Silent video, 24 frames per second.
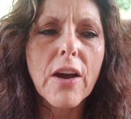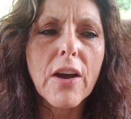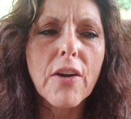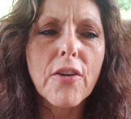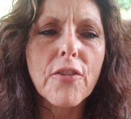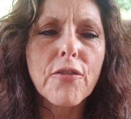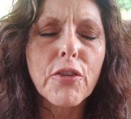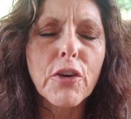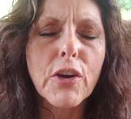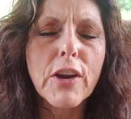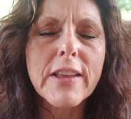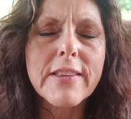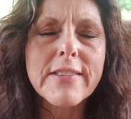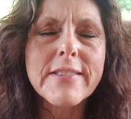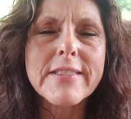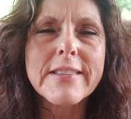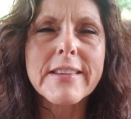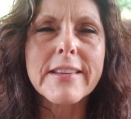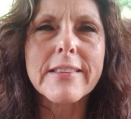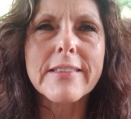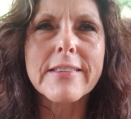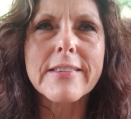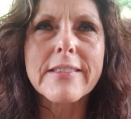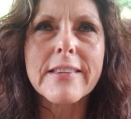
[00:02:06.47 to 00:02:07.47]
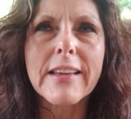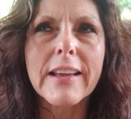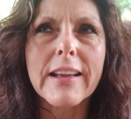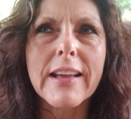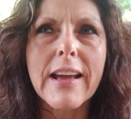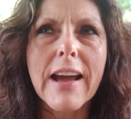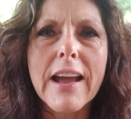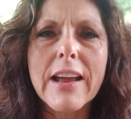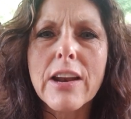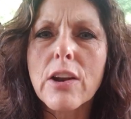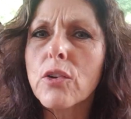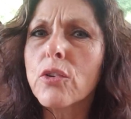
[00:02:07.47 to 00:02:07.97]
for instance, like,
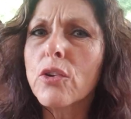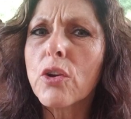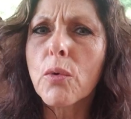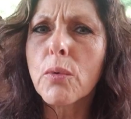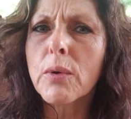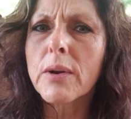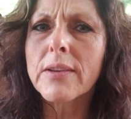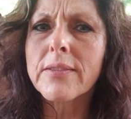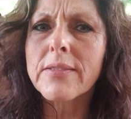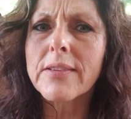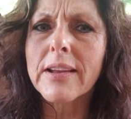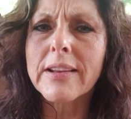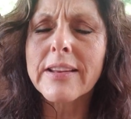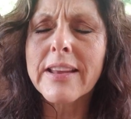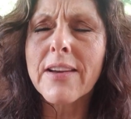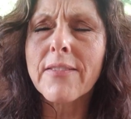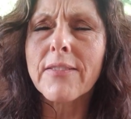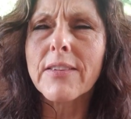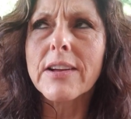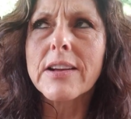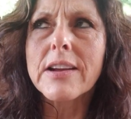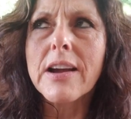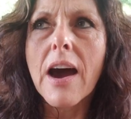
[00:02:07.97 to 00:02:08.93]
I don't know what it's like to have